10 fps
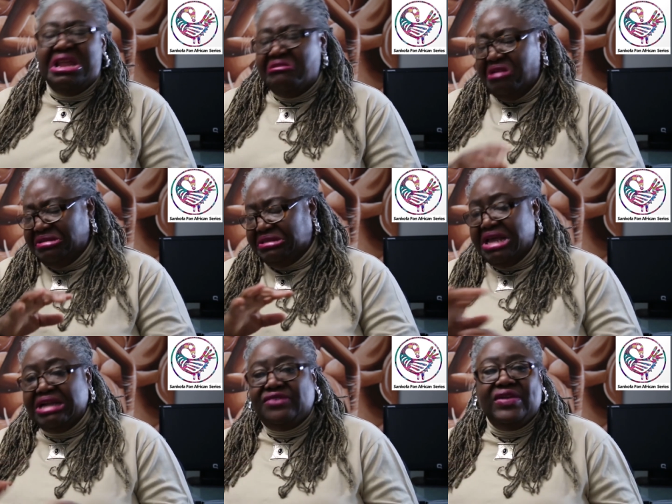They
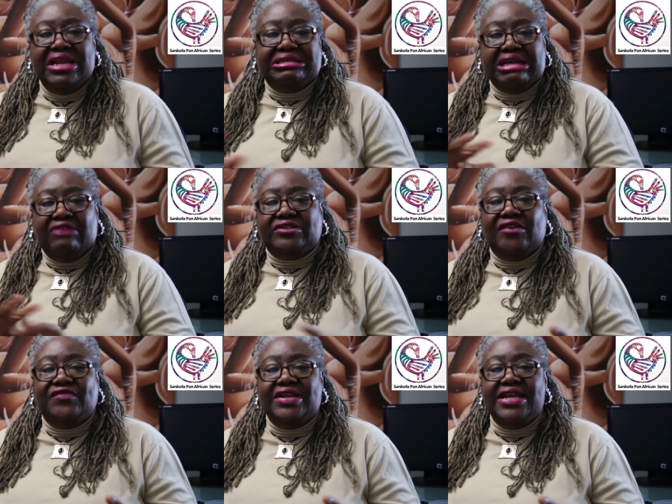ransacked village
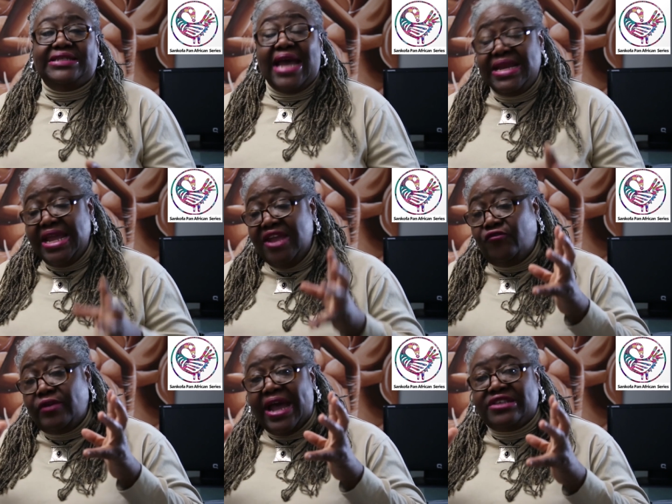after village and
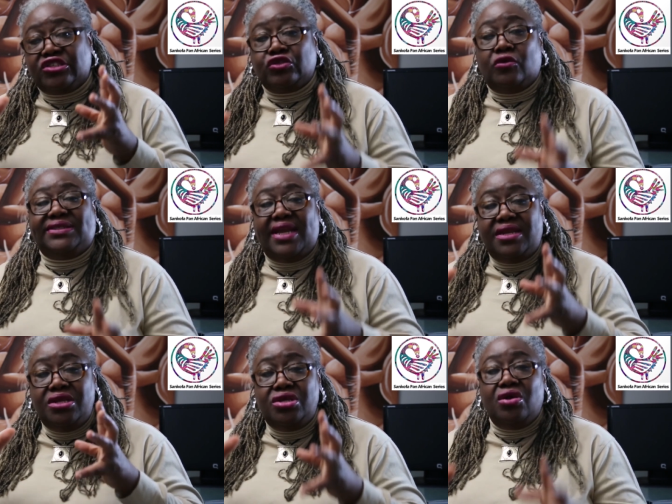even
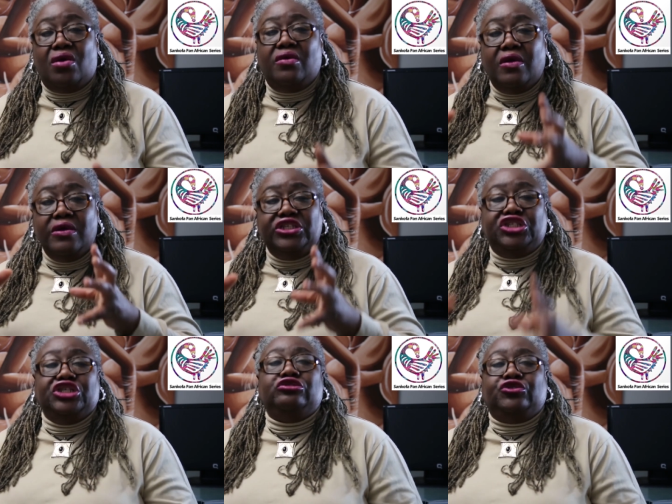assaulted young
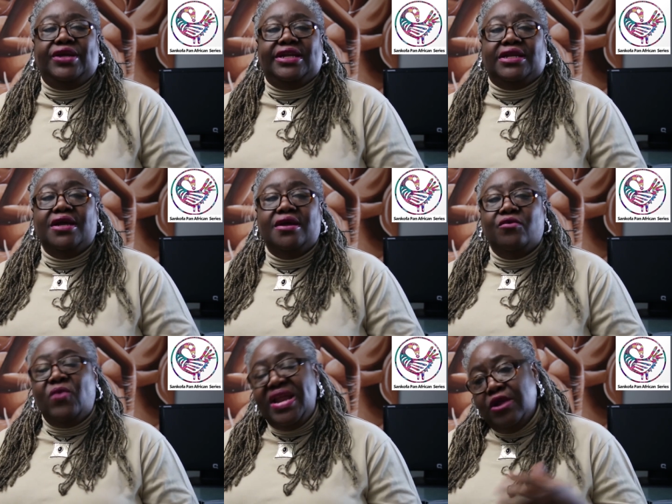children
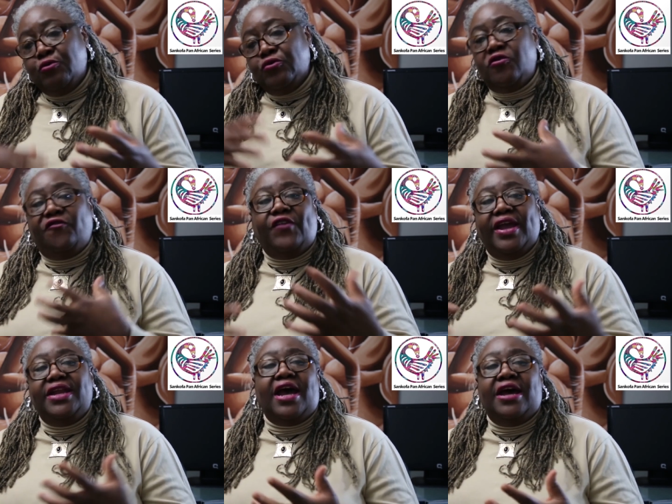when they could not
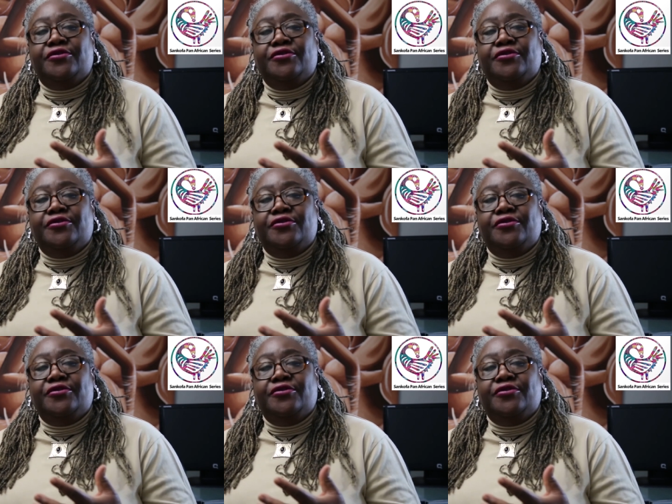find